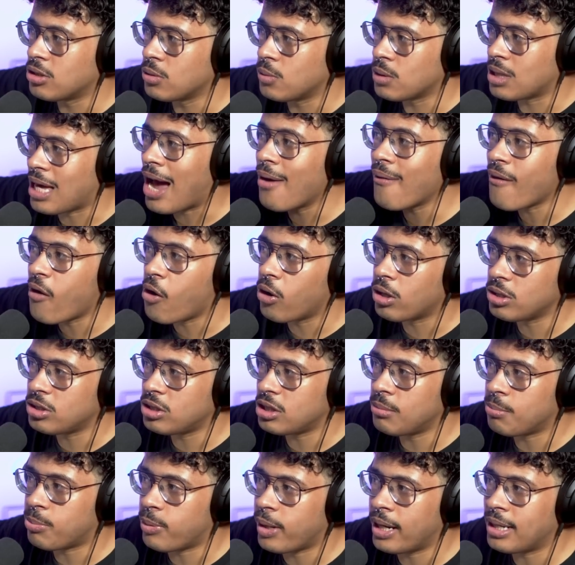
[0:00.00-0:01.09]
So without
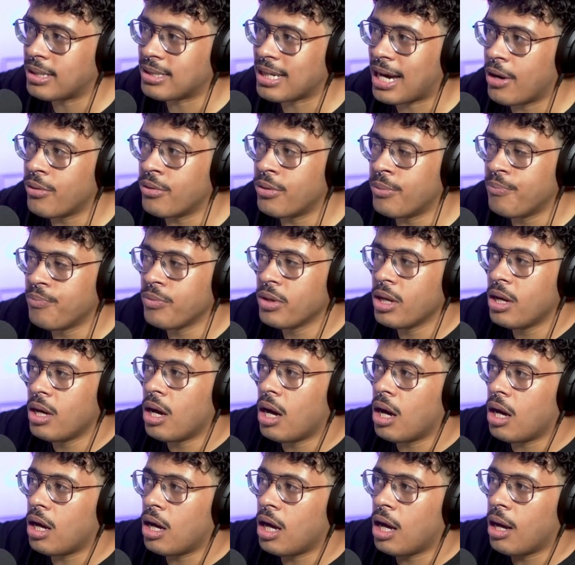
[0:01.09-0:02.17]
oxygen breakdown
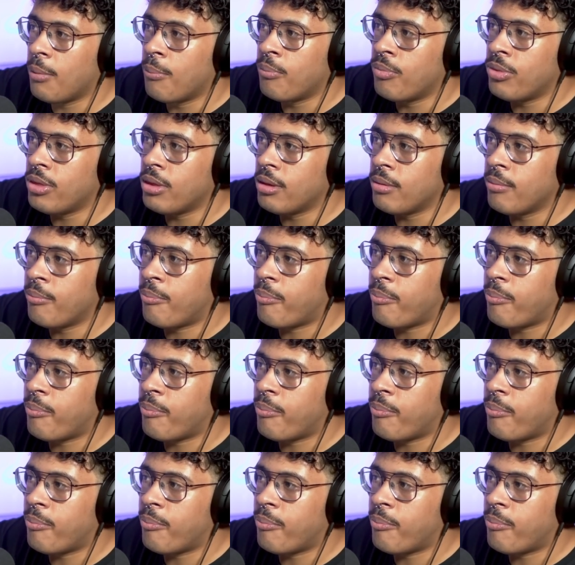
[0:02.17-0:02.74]
um